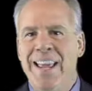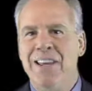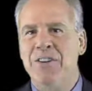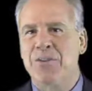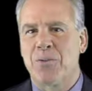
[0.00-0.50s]

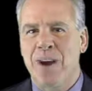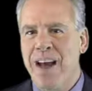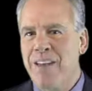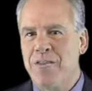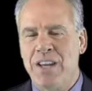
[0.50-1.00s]
In a
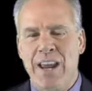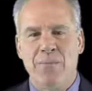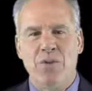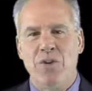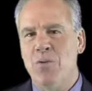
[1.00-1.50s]
derived
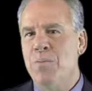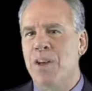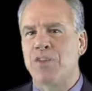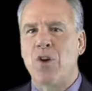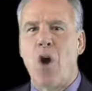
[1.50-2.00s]
table, you
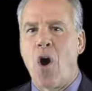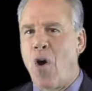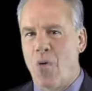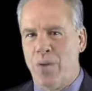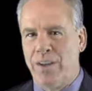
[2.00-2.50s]
must
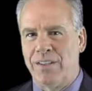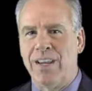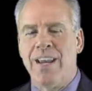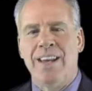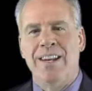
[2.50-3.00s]
always
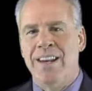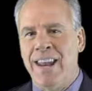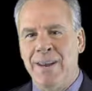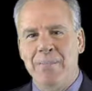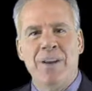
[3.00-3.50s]

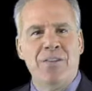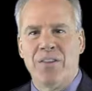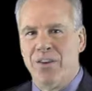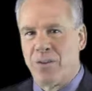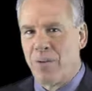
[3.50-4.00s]
name
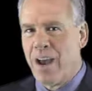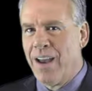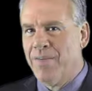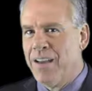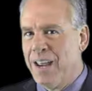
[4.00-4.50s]
the
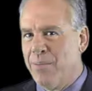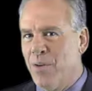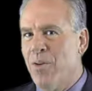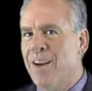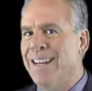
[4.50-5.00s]
derived
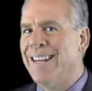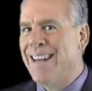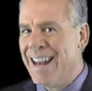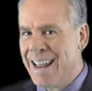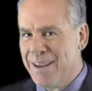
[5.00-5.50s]
table
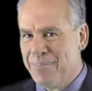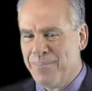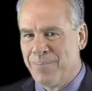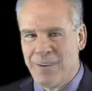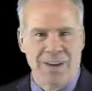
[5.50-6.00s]
name.
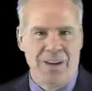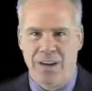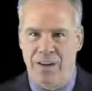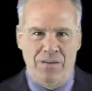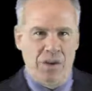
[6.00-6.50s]

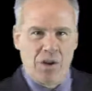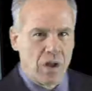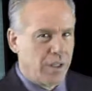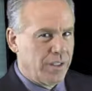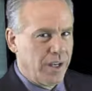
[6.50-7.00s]
If you
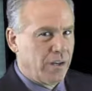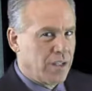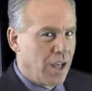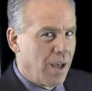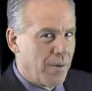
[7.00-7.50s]
call it
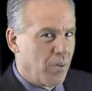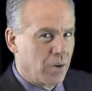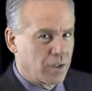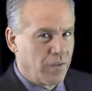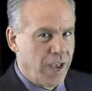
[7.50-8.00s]
teratoma, it
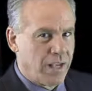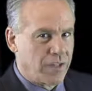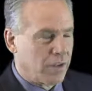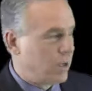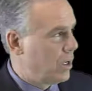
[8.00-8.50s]
works
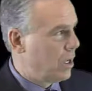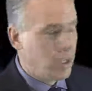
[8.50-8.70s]
faster.